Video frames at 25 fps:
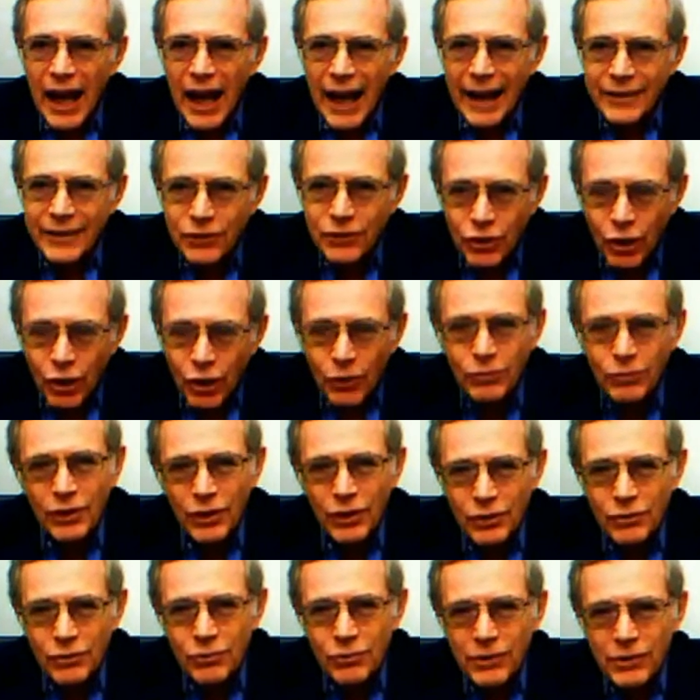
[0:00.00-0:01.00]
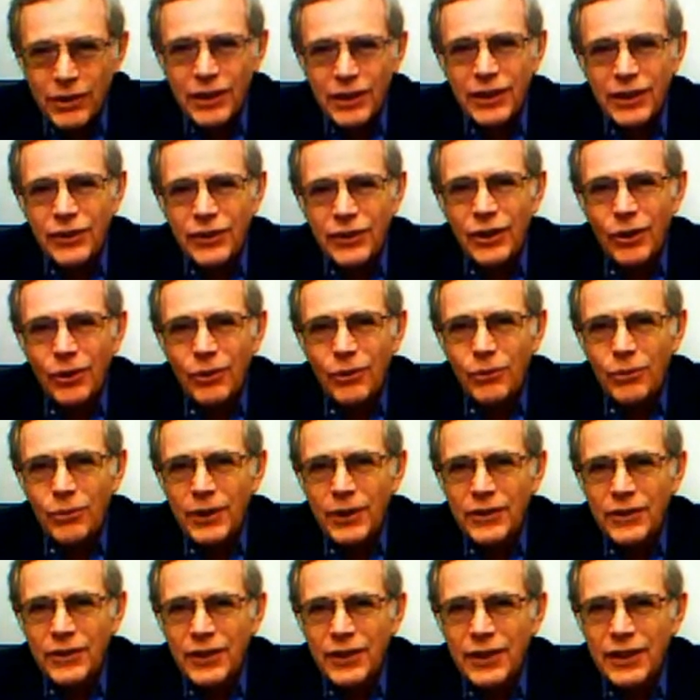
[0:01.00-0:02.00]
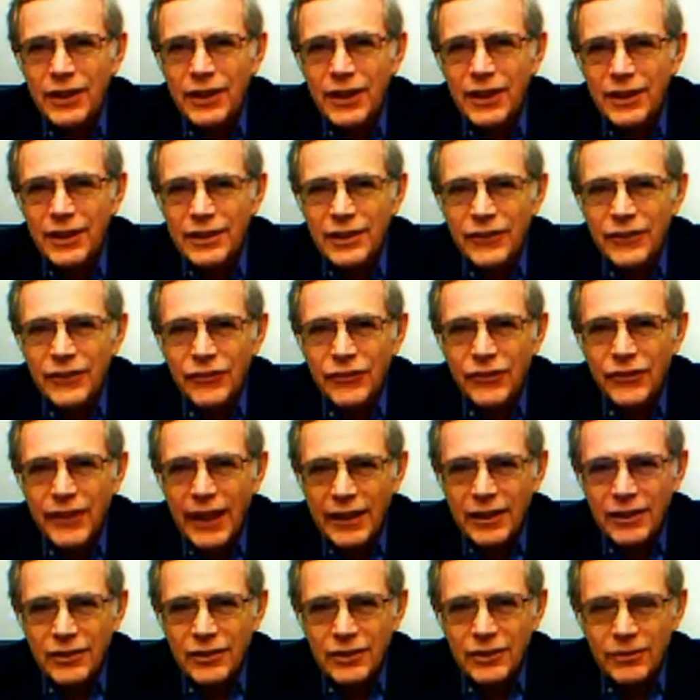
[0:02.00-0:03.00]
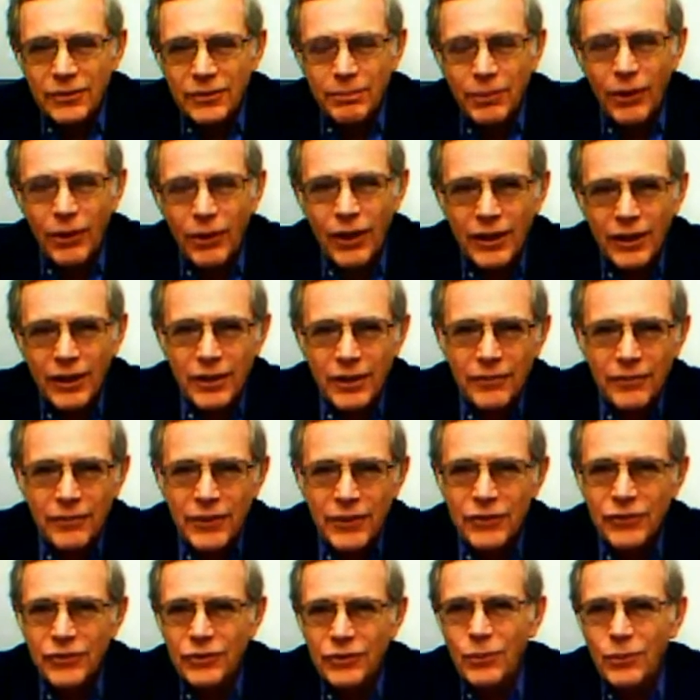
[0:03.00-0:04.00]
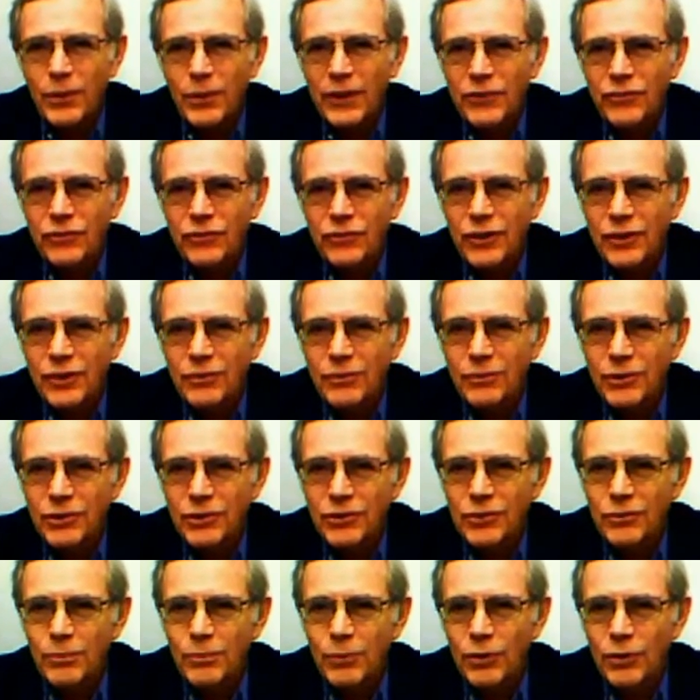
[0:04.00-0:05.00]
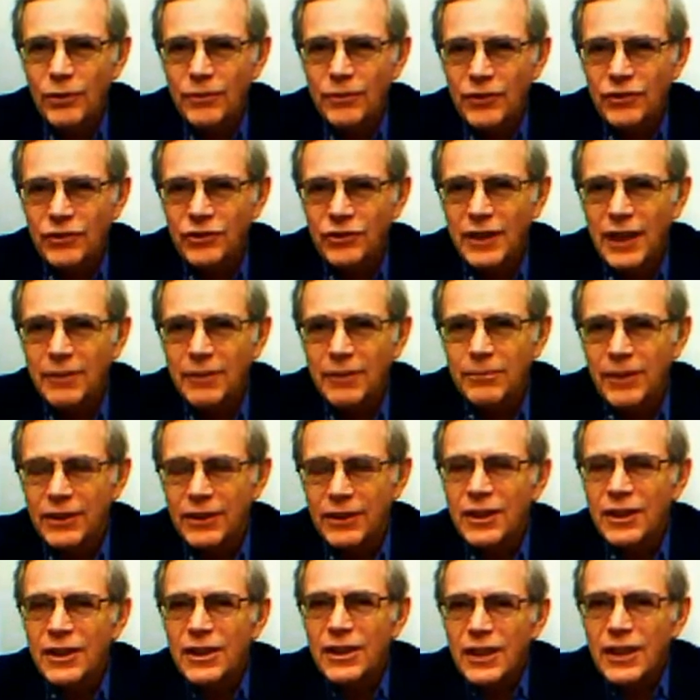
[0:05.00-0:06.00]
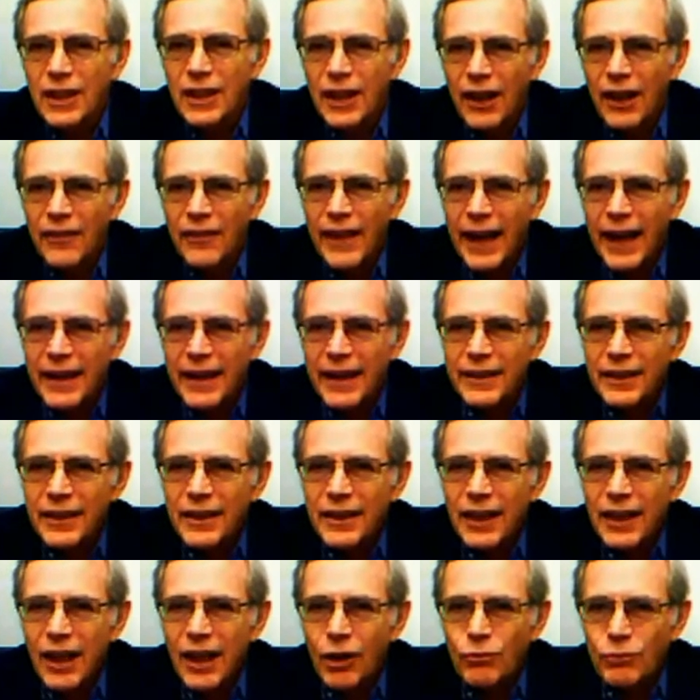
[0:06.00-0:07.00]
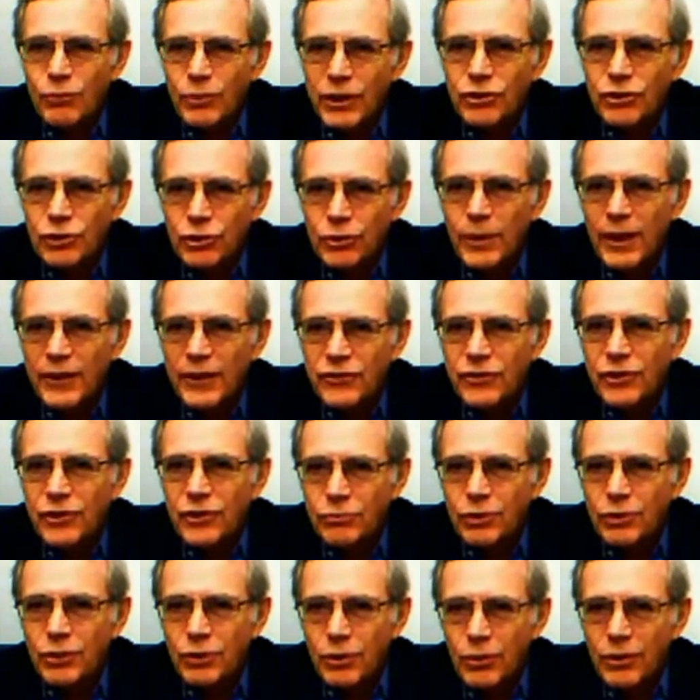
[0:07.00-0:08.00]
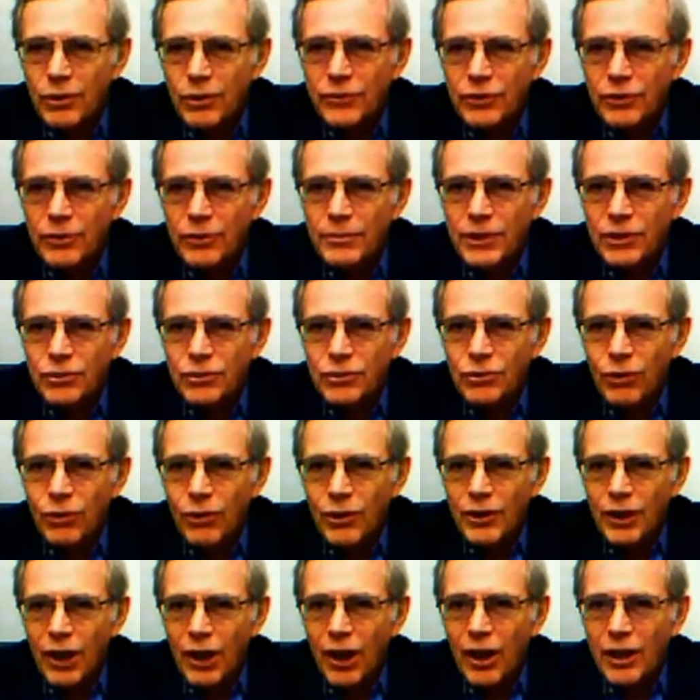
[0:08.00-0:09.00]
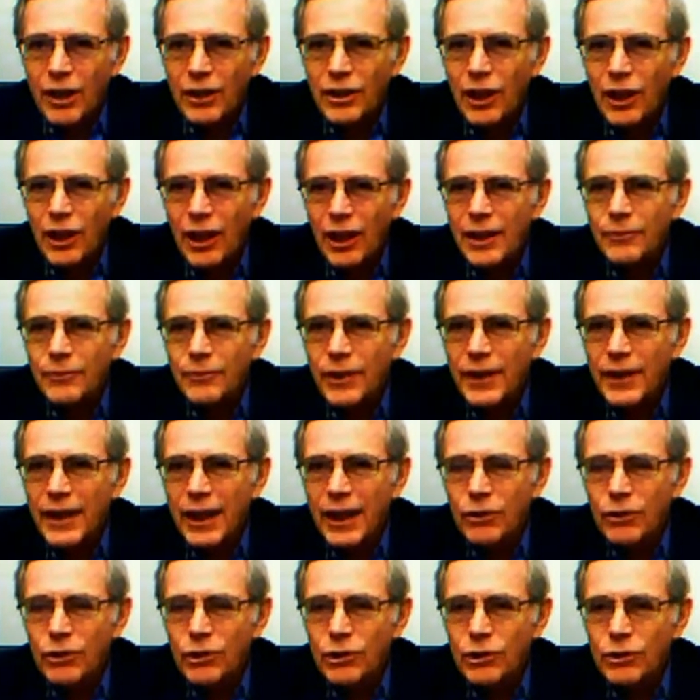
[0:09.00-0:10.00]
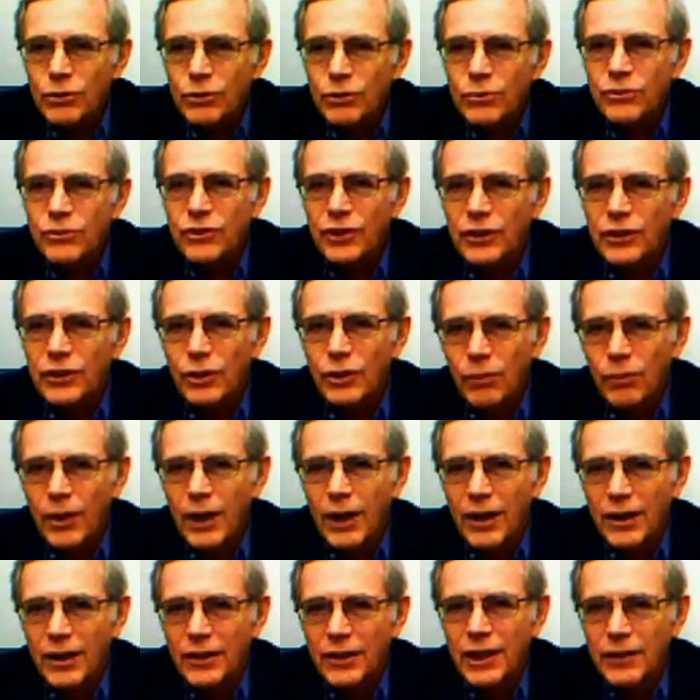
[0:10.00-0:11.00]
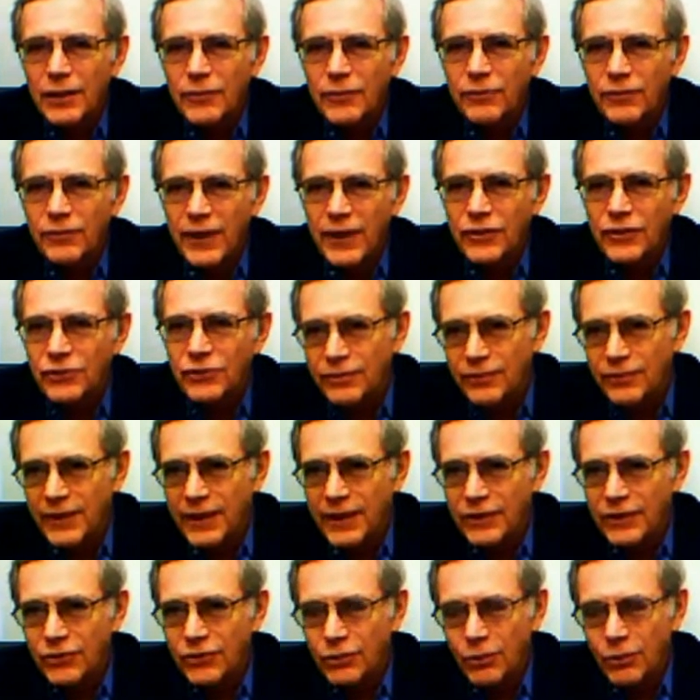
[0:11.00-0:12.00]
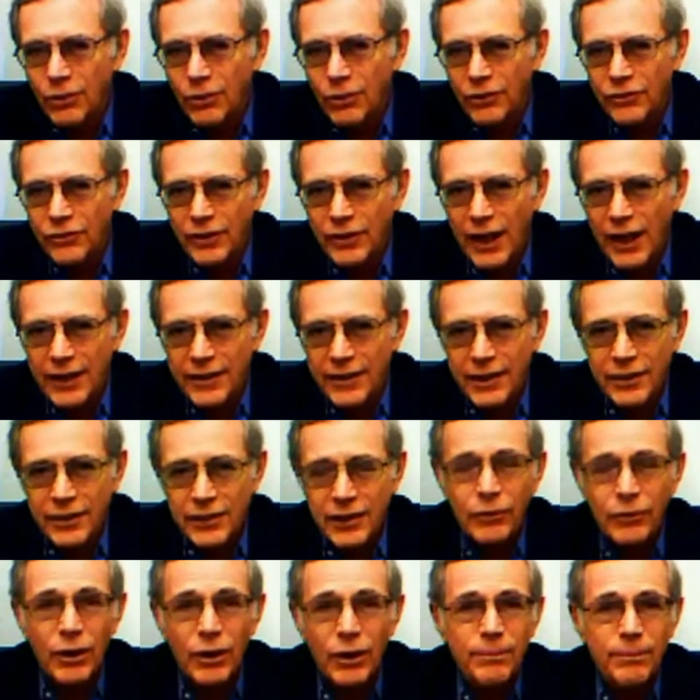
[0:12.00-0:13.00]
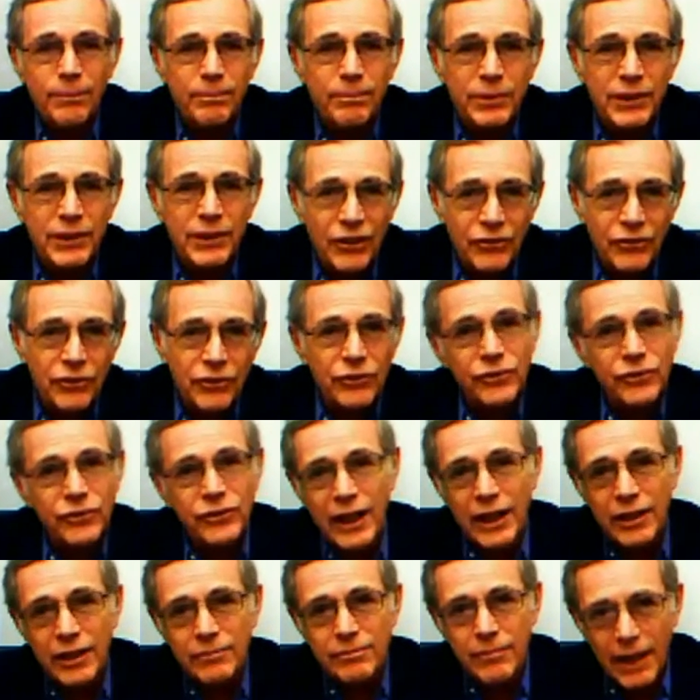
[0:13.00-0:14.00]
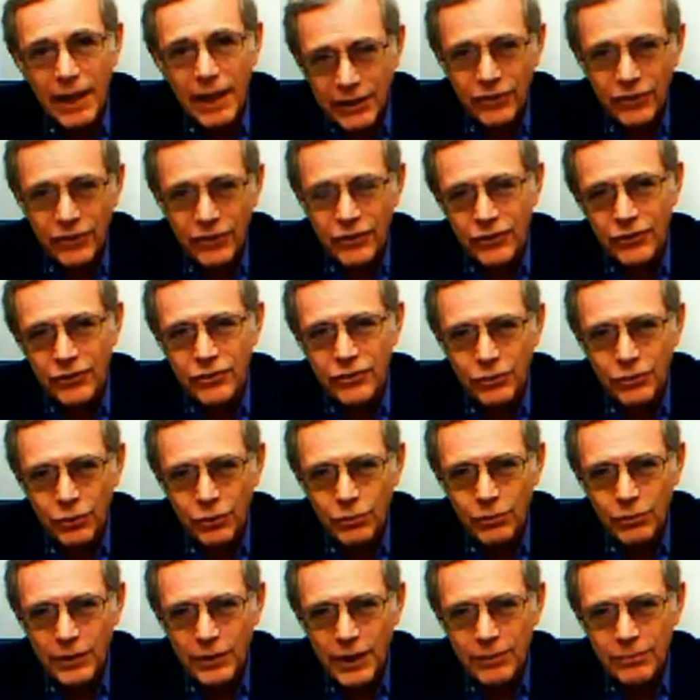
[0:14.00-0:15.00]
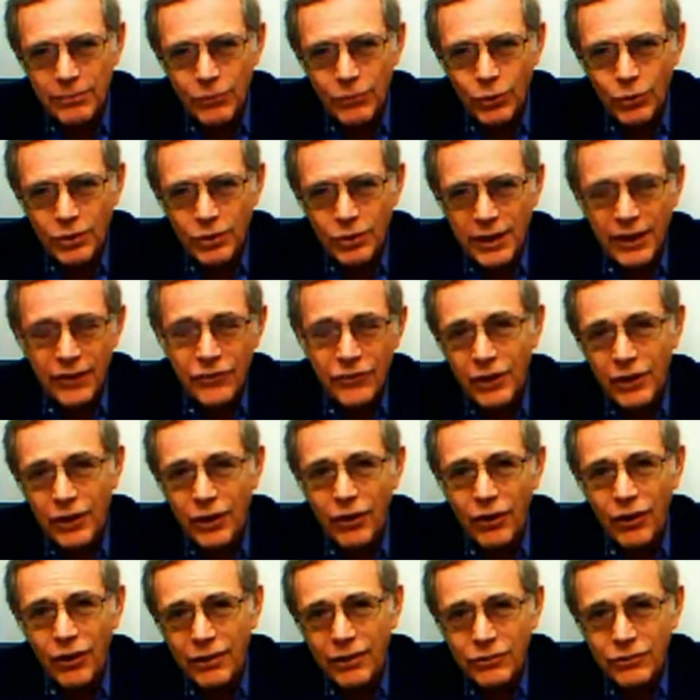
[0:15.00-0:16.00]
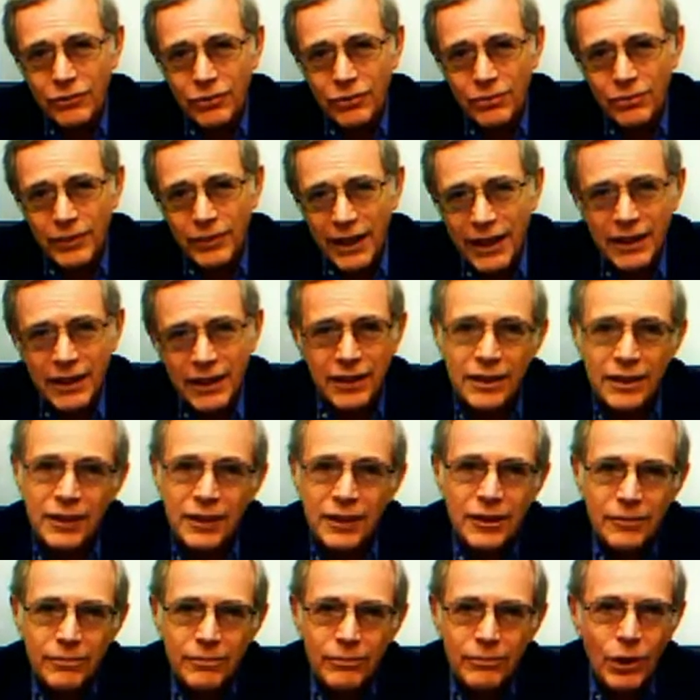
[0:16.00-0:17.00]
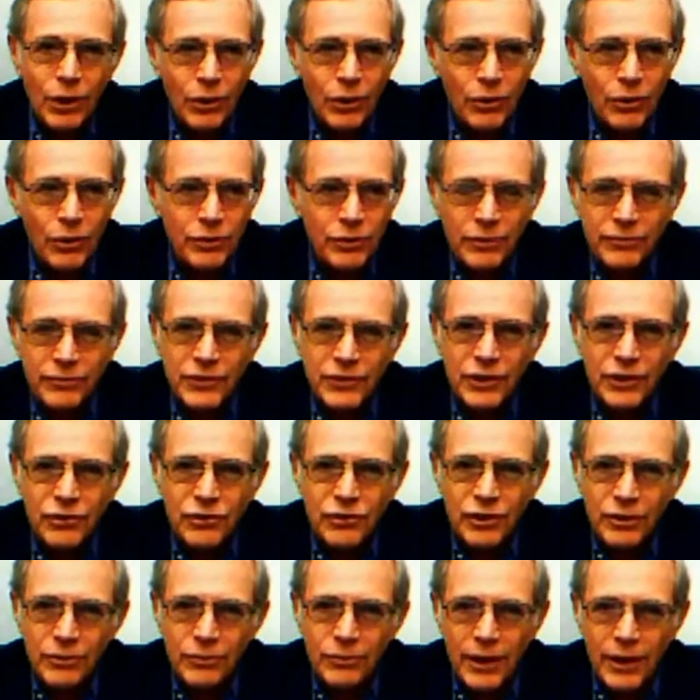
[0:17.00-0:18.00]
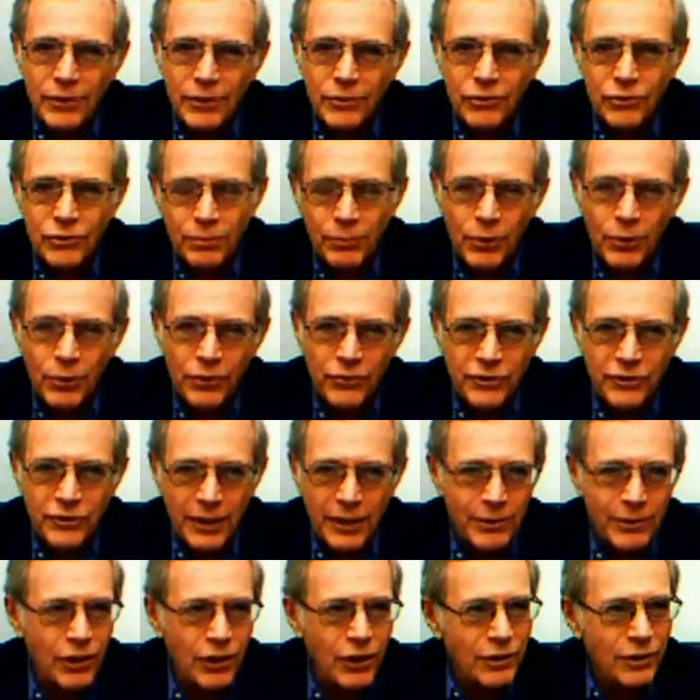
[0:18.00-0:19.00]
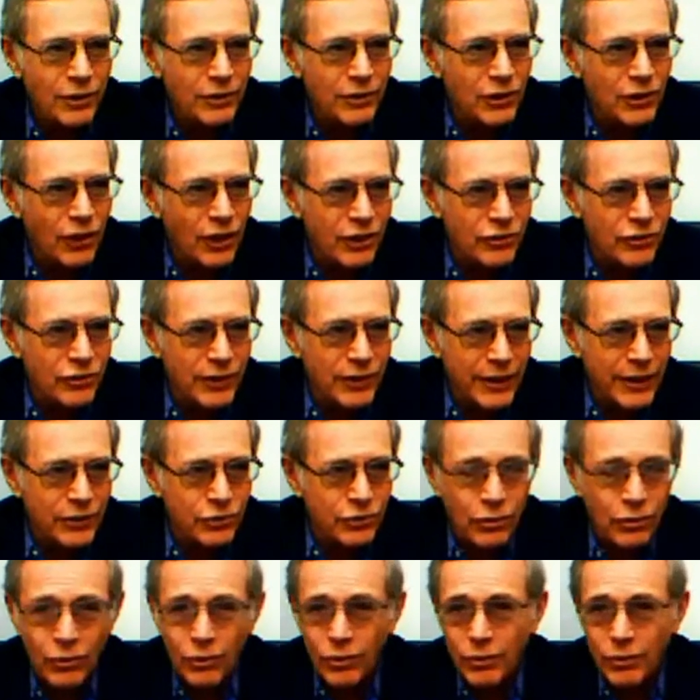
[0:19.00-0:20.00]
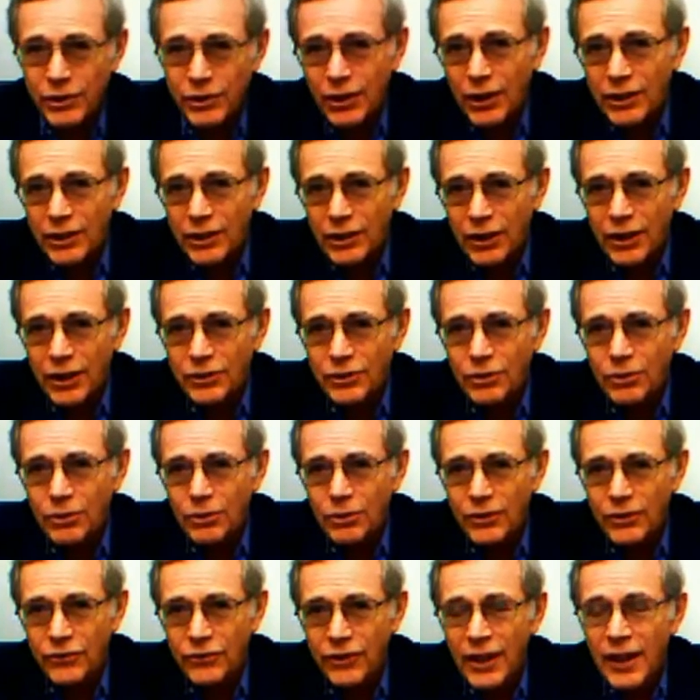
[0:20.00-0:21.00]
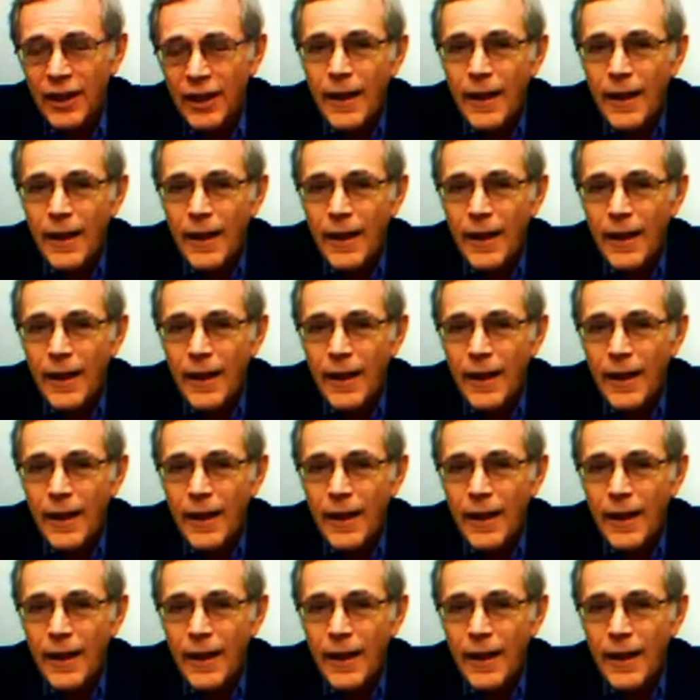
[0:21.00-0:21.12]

don't agree, though, with the second part of this question, which is more of a statement, that a rich U.S. history course can be taught online without losing the quality of a face-to-face course. I think there are pluses and minuses to a MOOC, as there are to any mode of teaching, whether a small seminar, a large lecture, or an online course.